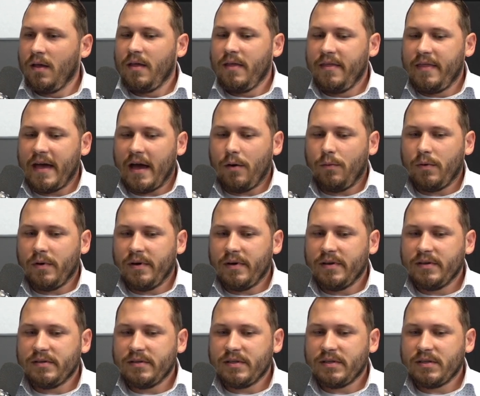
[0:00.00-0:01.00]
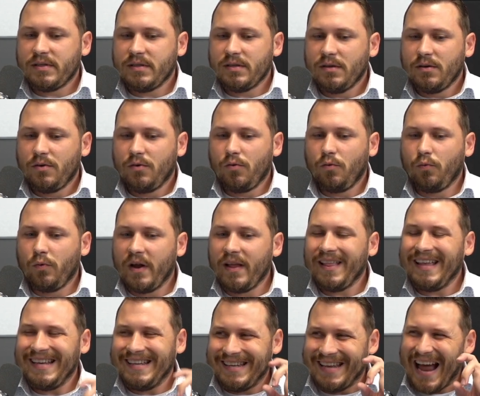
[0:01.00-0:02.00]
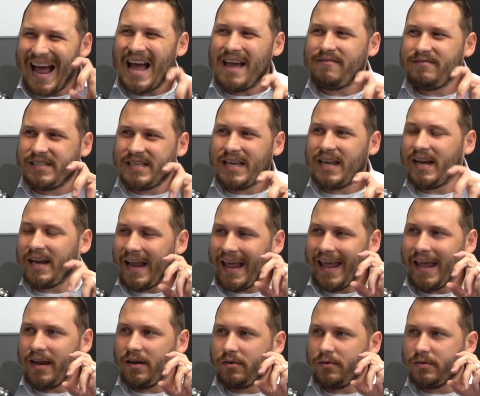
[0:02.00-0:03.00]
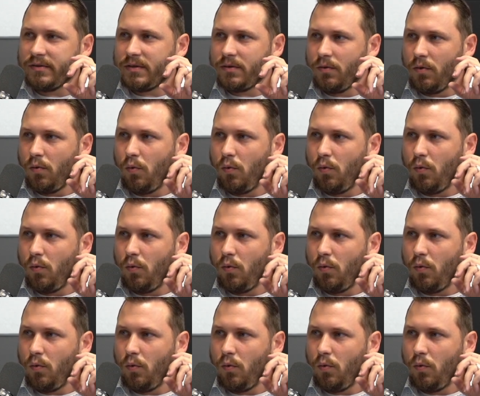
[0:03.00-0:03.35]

that was really dives in and handles